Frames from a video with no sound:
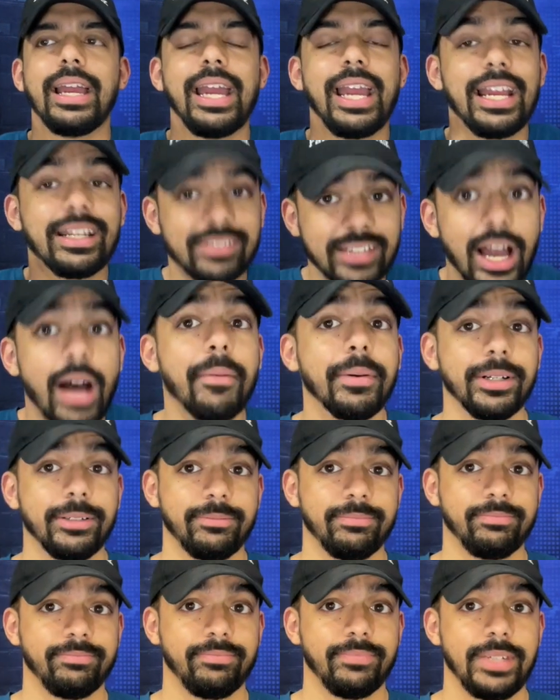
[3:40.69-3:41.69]
it's coming.
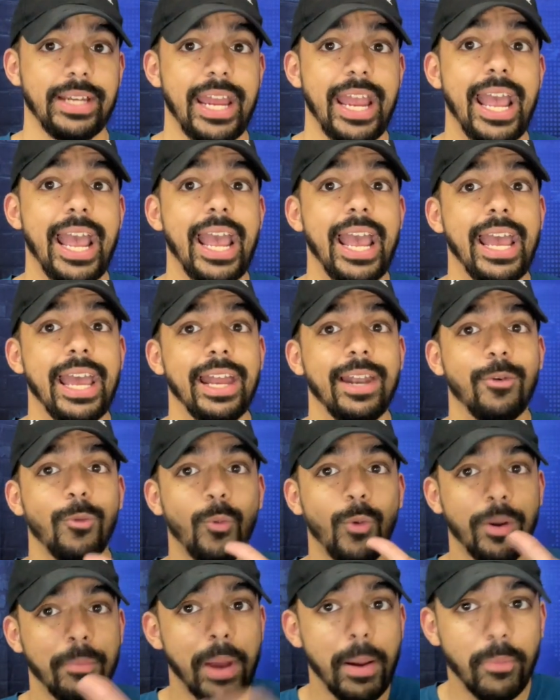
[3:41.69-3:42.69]
And
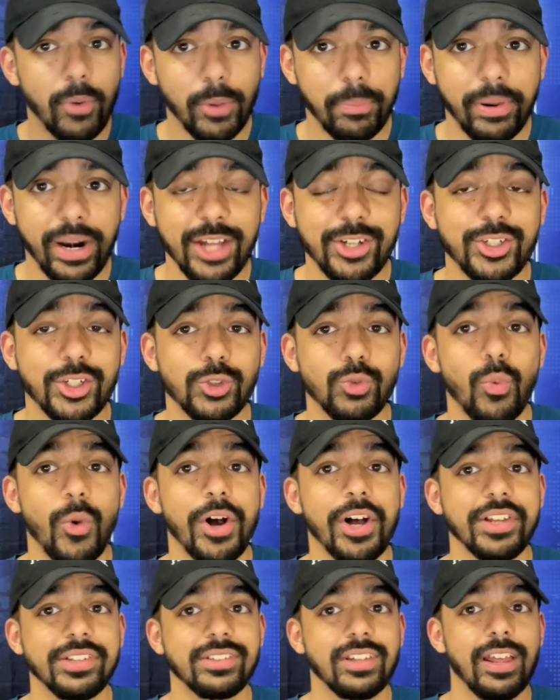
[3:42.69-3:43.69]
one of my bold predictions
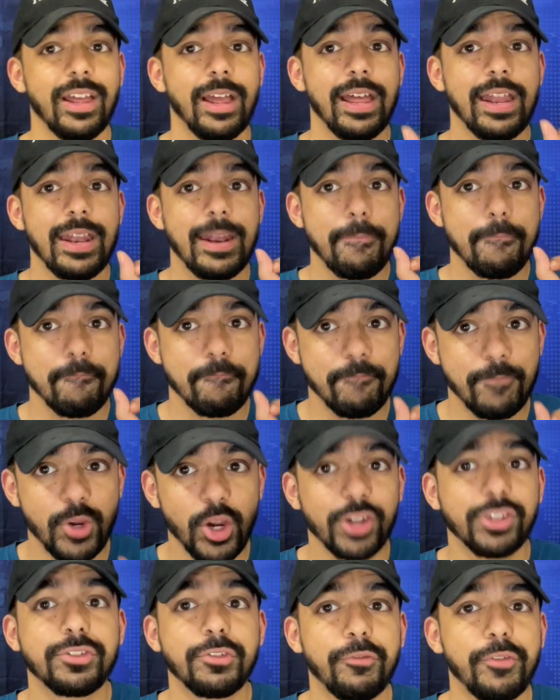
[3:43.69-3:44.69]
was
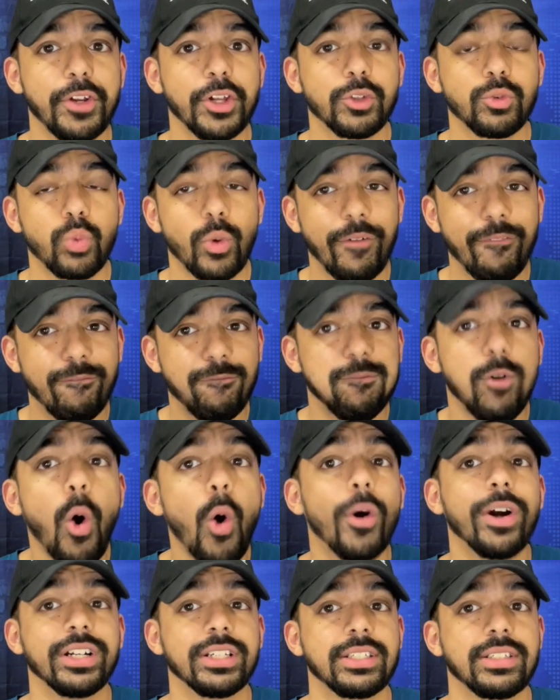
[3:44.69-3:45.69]
Justin Fields would
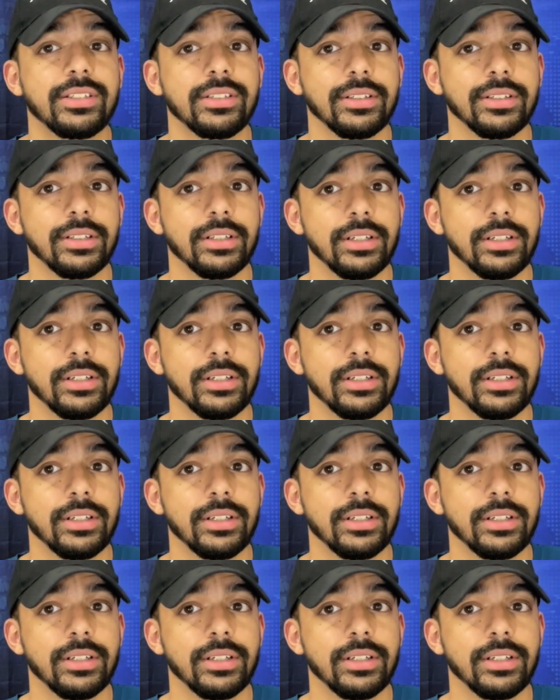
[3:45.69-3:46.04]
force,